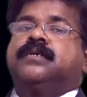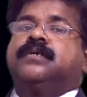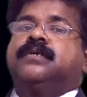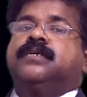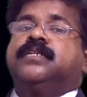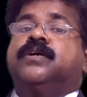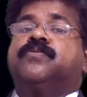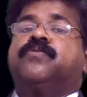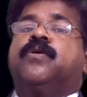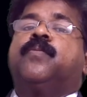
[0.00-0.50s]

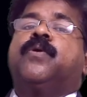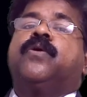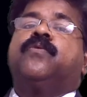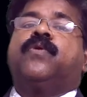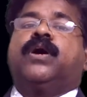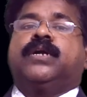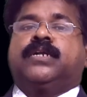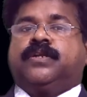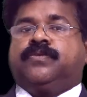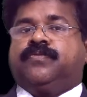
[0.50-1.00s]
in the form of
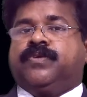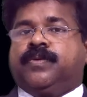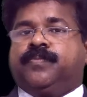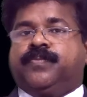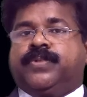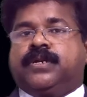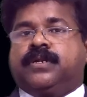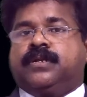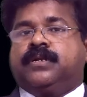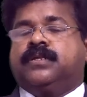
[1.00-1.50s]
water
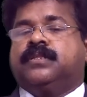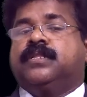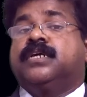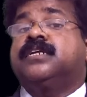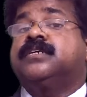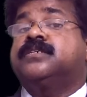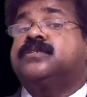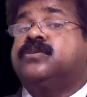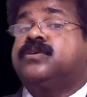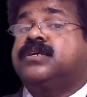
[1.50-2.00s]
vapor,
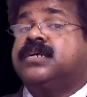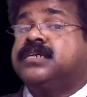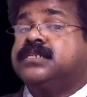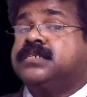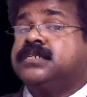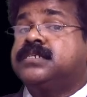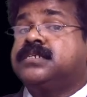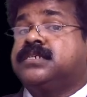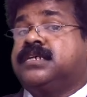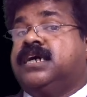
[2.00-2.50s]
that is known
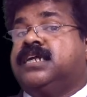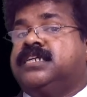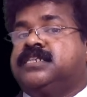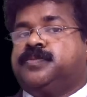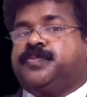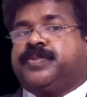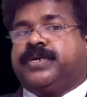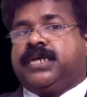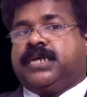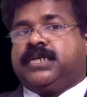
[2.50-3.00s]
as
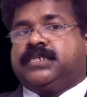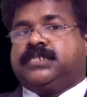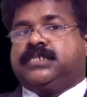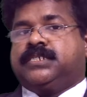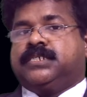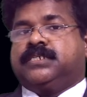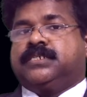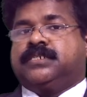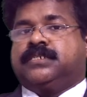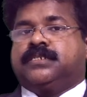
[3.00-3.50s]

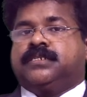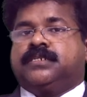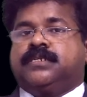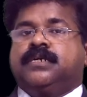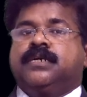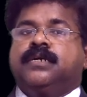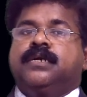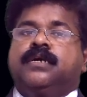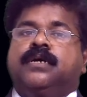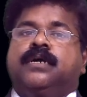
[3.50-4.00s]
transpiration.
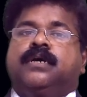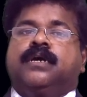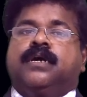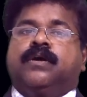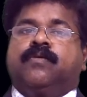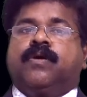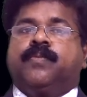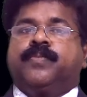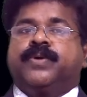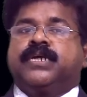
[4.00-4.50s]

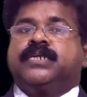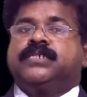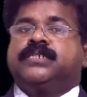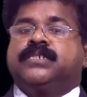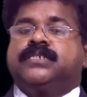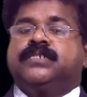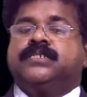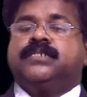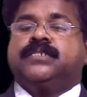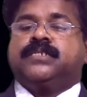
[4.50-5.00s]

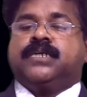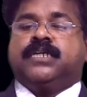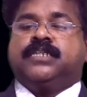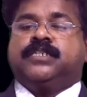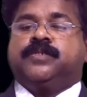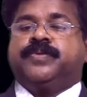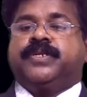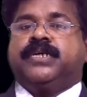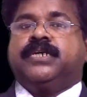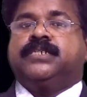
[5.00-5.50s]
Evaporation,
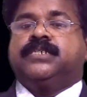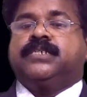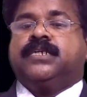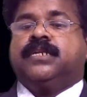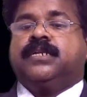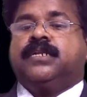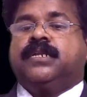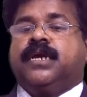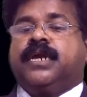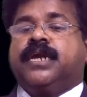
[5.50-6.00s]

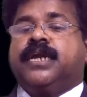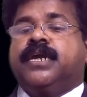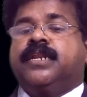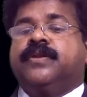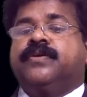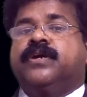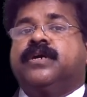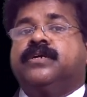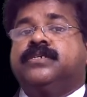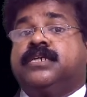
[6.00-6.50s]
transpiration. Again
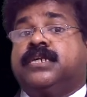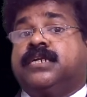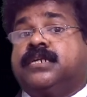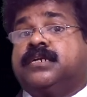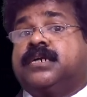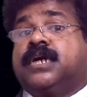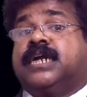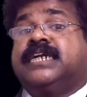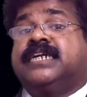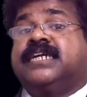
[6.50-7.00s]
we have
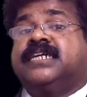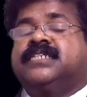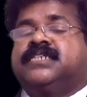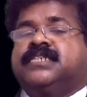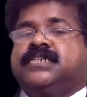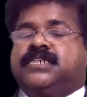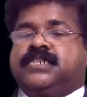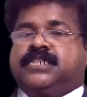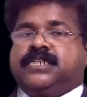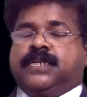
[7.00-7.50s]
studied
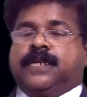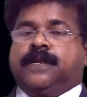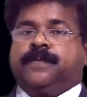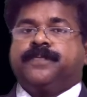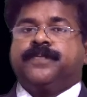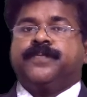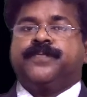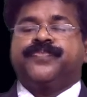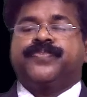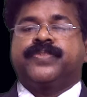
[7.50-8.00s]
condensation.
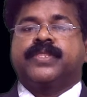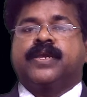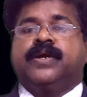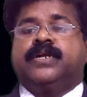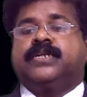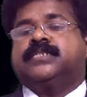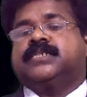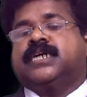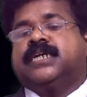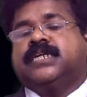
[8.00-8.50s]

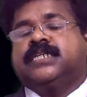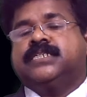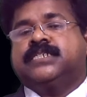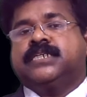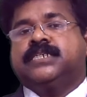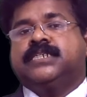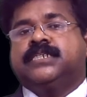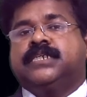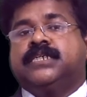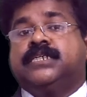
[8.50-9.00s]
What is
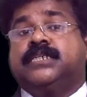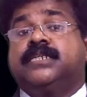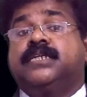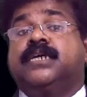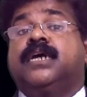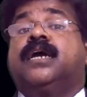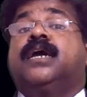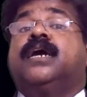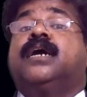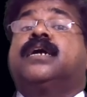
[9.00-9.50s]
condensation?
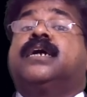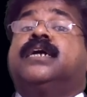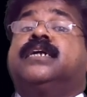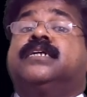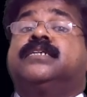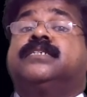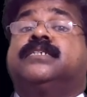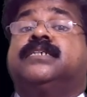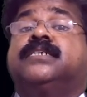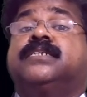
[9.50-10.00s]

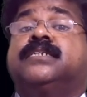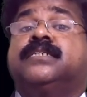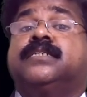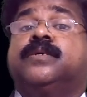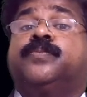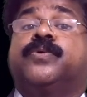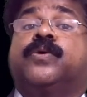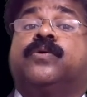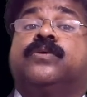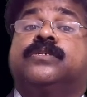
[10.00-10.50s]
Condensation is
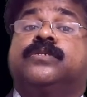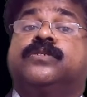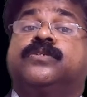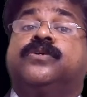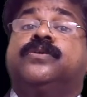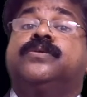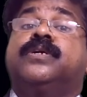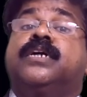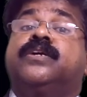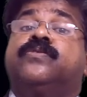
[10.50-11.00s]
the process
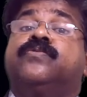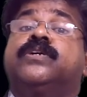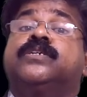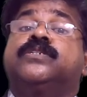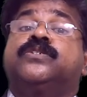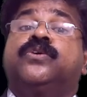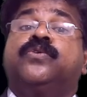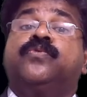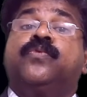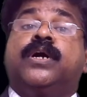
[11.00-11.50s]
of
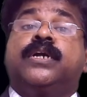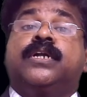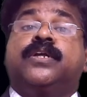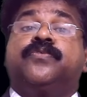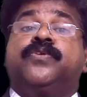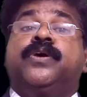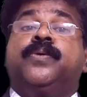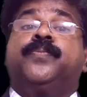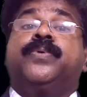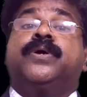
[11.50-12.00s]
conversion of water
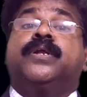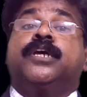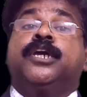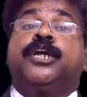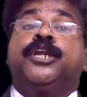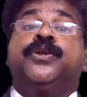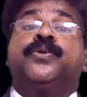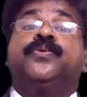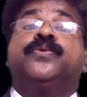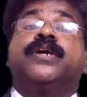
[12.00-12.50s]
vapor
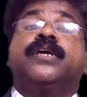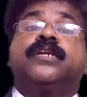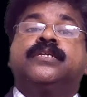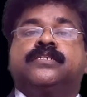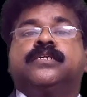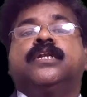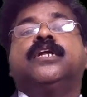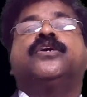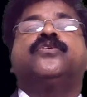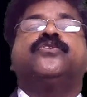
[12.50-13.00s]
into
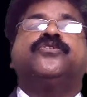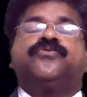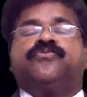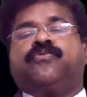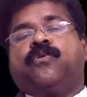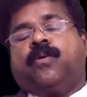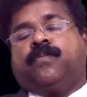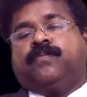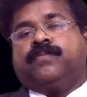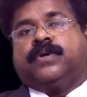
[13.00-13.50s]
its liquid
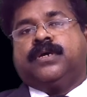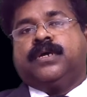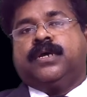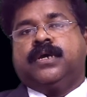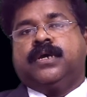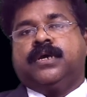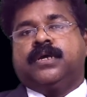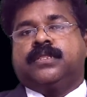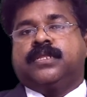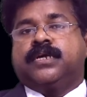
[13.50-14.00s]
form,
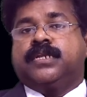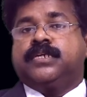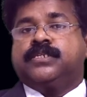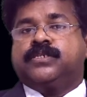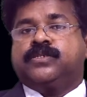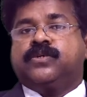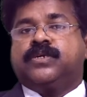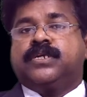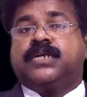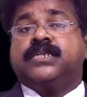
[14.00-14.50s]
that
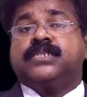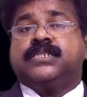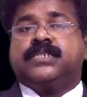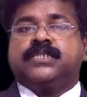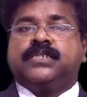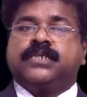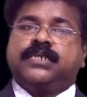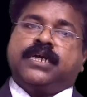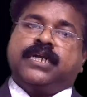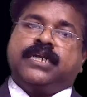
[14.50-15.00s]
is known
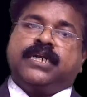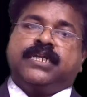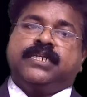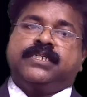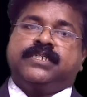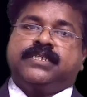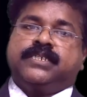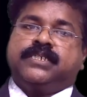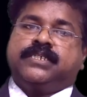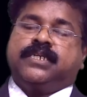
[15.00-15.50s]
as
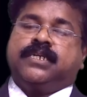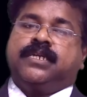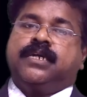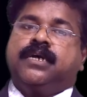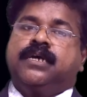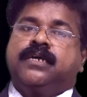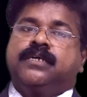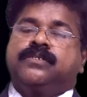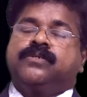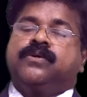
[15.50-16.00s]
condensation.
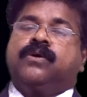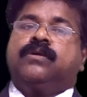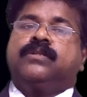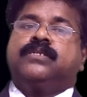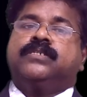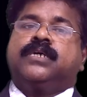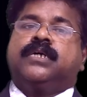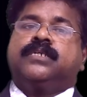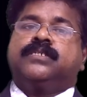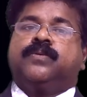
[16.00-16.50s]
So all
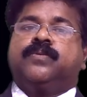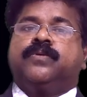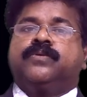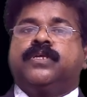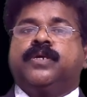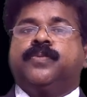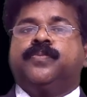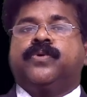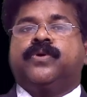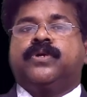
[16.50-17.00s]
these are some of
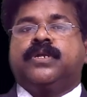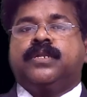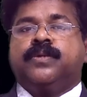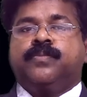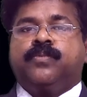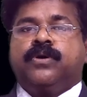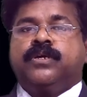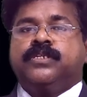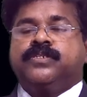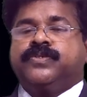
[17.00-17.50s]
the important
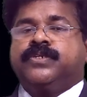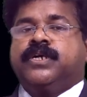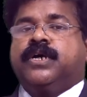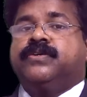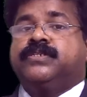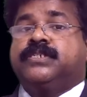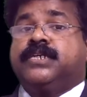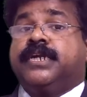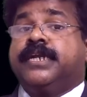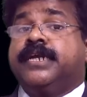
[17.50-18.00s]
points we
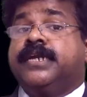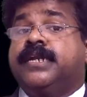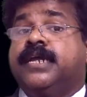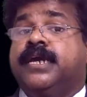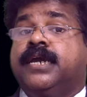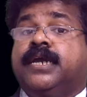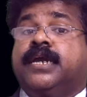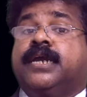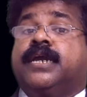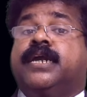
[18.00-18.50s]
have
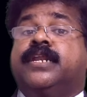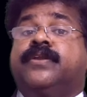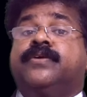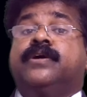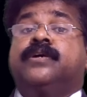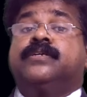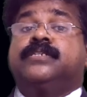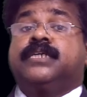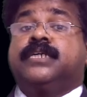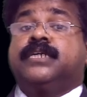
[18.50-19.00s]
studied. Again we
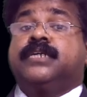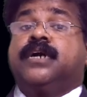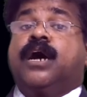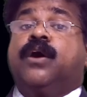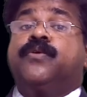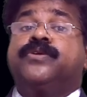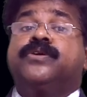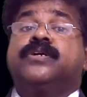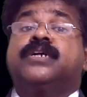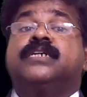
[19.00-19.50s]
have studied
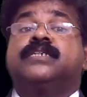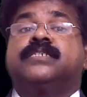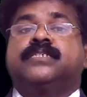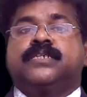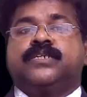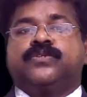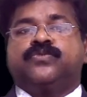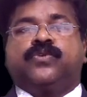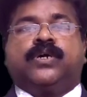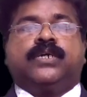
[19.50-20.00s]
how to
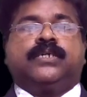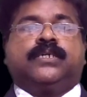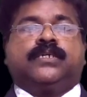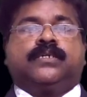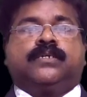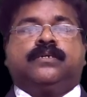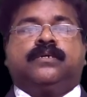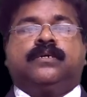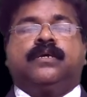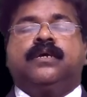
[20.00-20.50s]
conserve
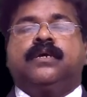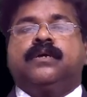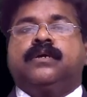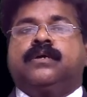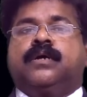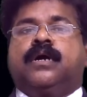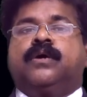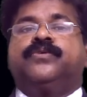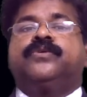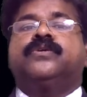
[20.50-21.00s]
water.
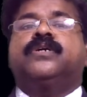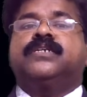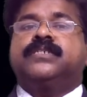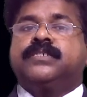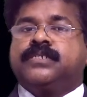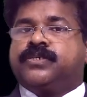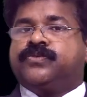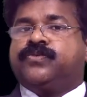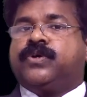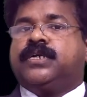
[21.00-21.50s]
How to
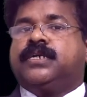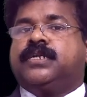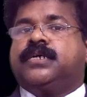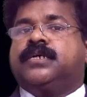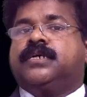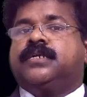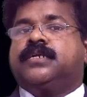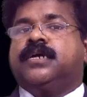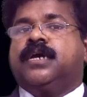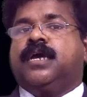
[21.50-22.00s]
conserve
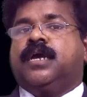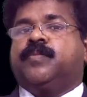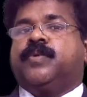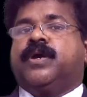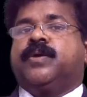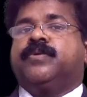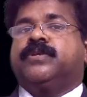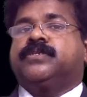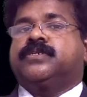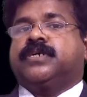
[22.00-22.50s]
water?
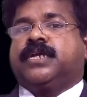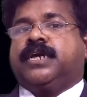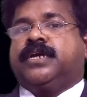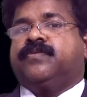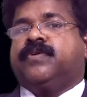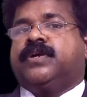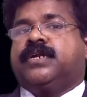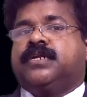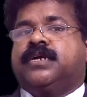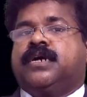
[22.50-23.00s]
By means of rainwater